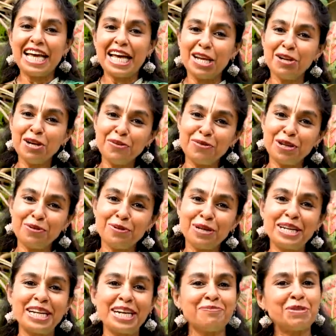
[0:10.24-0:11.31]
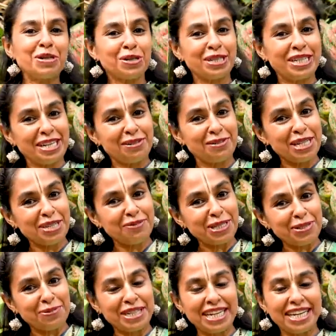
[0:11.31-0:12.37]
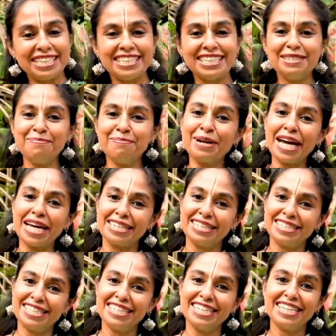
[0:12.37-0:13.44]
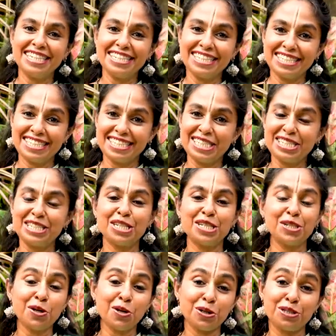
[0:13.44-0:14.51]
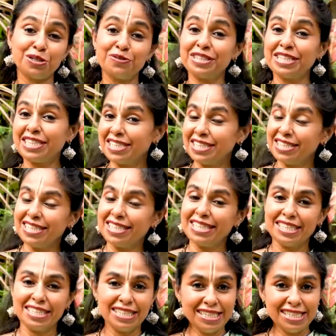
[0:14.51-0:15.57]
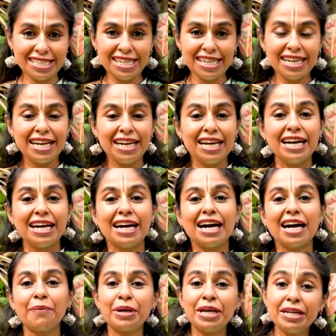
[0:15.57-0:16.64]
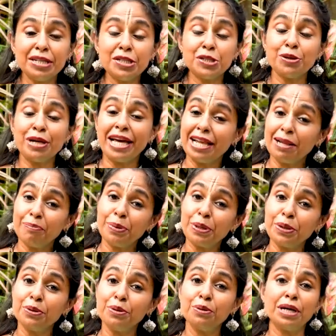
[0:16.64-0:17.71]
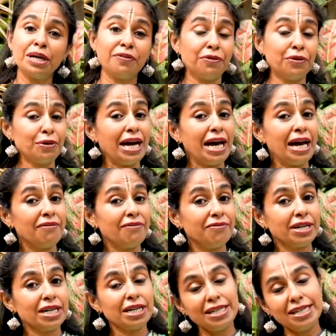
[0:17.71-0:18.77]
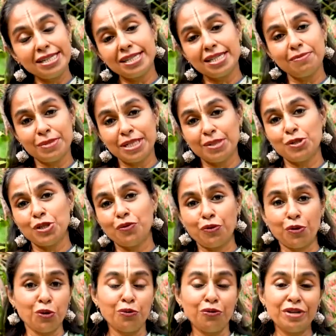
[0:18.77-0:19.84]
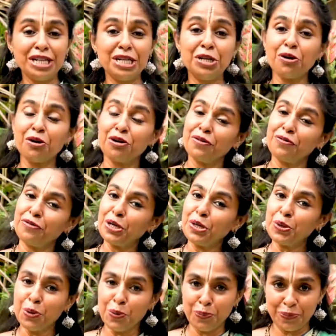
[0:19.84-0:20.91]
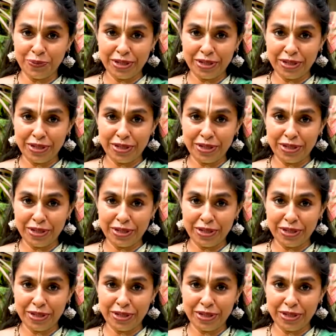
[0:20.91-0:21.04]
Hello everyone, I'm Dr.Aruna Vishwanathan, practicing ENT surgeon and doctor for 30 years. I'm here to help you if you have early symptoms of COVID or if you're home.